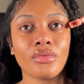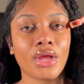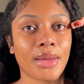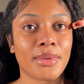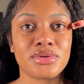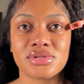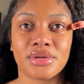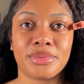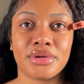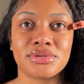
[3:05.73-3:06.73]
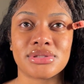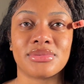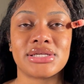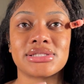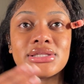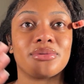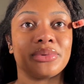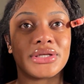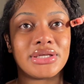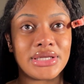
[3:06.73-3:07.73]
I'm always gonna put on something that's a little
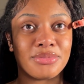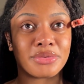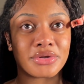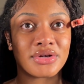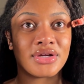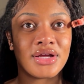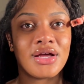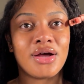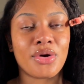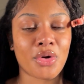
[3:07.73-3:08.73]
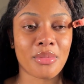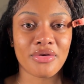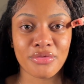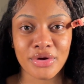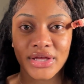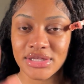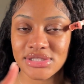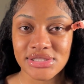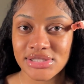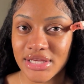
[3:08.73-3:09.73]
bit deeper on my forehead,
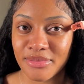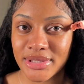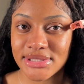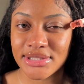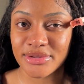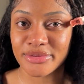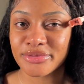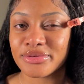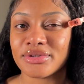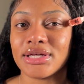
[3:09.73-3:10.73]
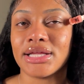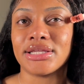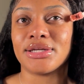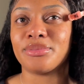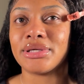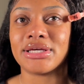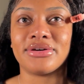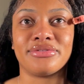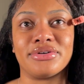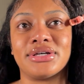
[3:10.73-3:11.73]
just to give myself a little bit
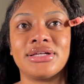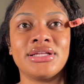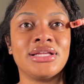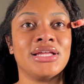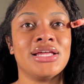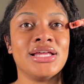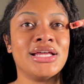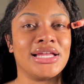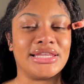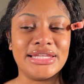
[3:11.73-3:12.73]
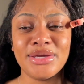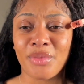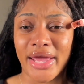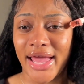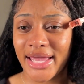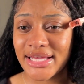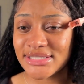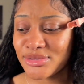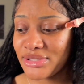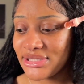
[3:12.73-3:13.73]
of a leeway, I
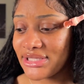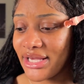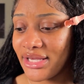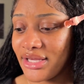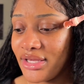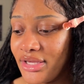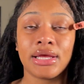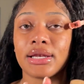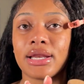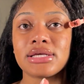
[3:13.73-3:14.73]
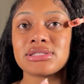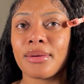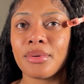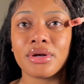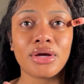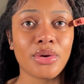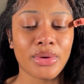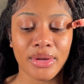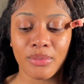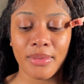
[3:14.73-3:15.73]
guess you could say. Next, I'm gonna go
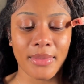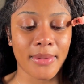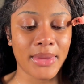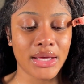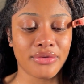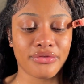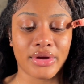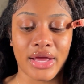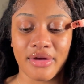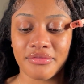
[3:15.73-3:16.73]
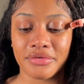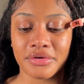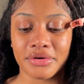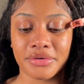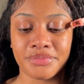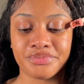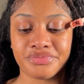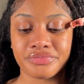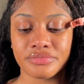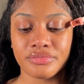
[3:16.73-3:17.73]
in with my Makeup Forever
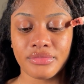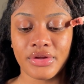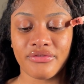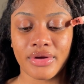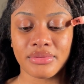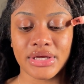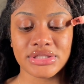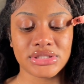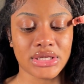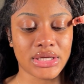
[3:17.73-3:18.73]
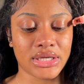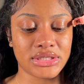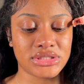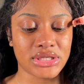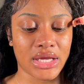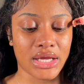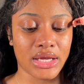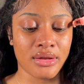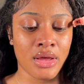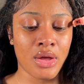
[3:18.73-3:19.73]
foundation in the
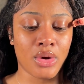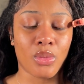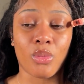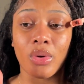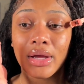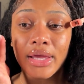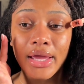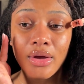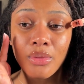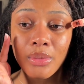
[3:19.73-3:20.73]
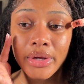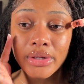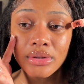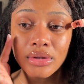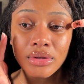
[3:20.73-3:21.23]
shade 1K01.